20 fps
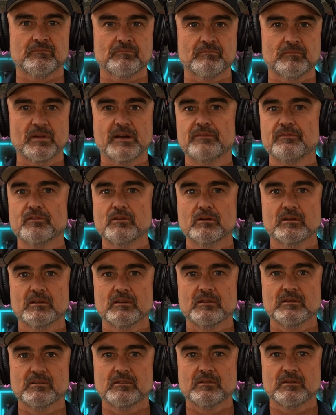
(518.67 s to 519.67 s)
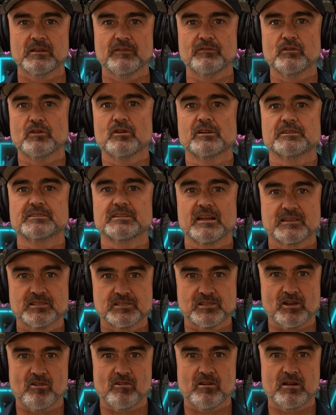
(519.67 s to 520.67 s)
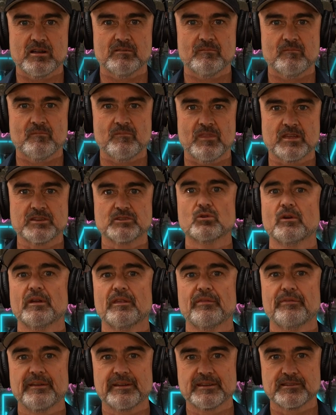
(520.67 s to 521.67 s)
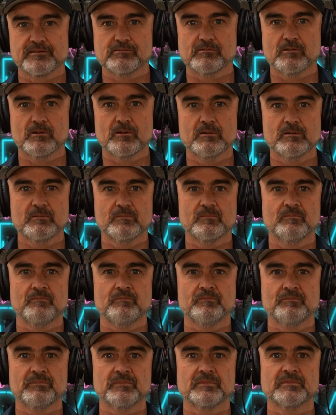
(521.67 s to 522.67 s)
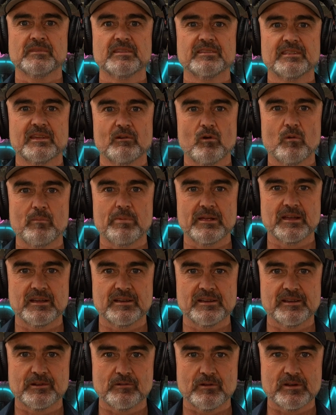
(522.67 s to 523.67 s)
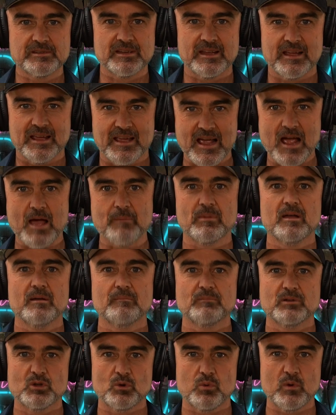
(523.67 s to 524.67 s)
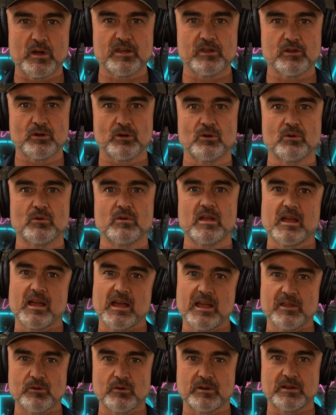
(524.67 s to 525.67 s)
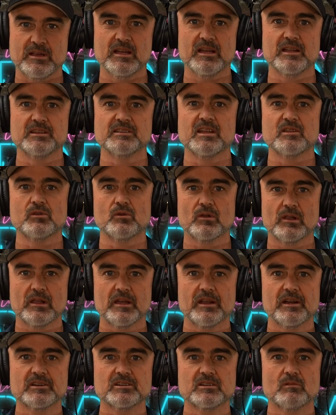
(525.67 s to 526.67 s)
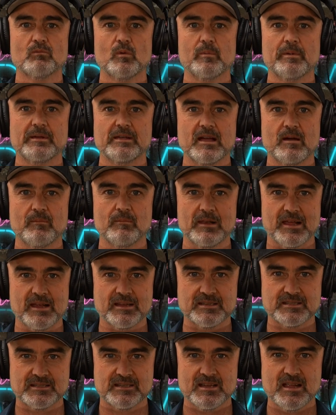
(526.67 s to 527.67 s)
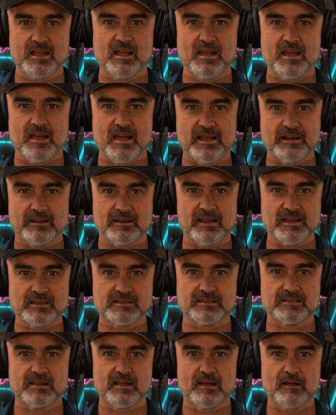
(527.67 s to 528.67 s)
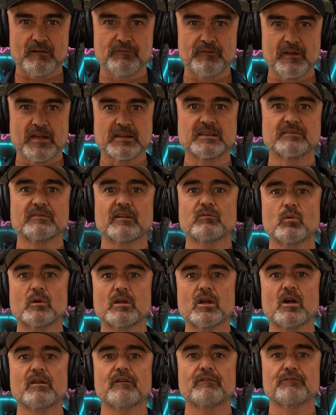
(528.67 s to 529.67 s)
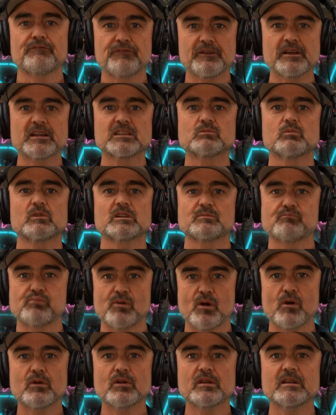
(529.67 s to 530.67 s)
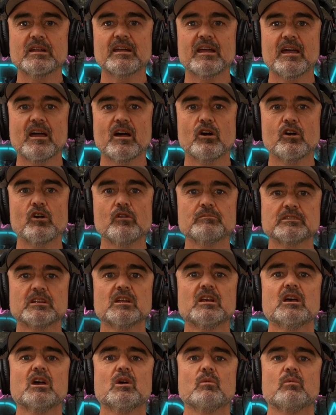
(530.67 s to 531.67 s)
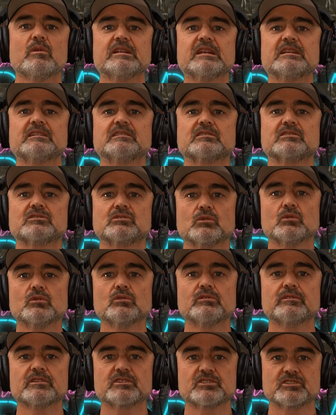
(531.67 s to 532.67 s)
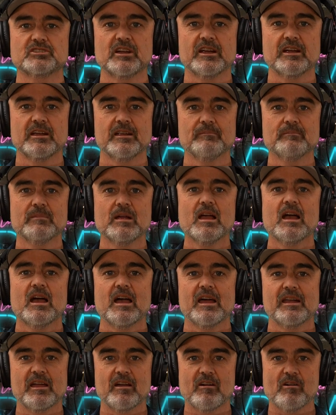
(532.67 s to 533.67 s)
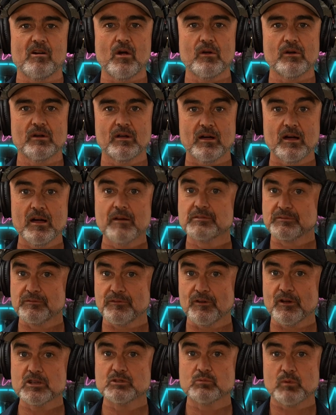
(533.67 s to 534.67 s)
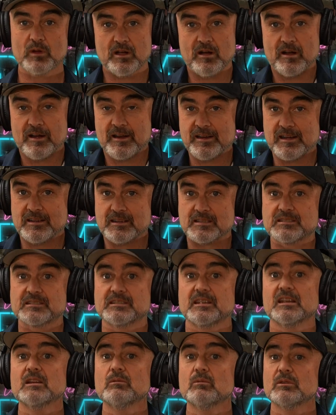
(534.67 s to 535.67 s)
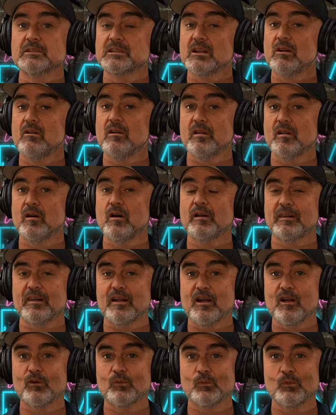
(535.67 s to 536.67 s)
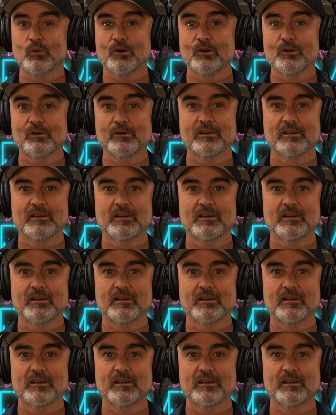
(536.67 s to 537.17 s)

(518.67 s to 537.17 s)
But if you're not saying sorry and talking things through, then there will be an increasing gap between you and your kids, and your leadership will become less and less effective. If we're going to fix what's broken in our homes, we need to soothe the shame in our own lives first. We kind of need to see what's going on in our own world.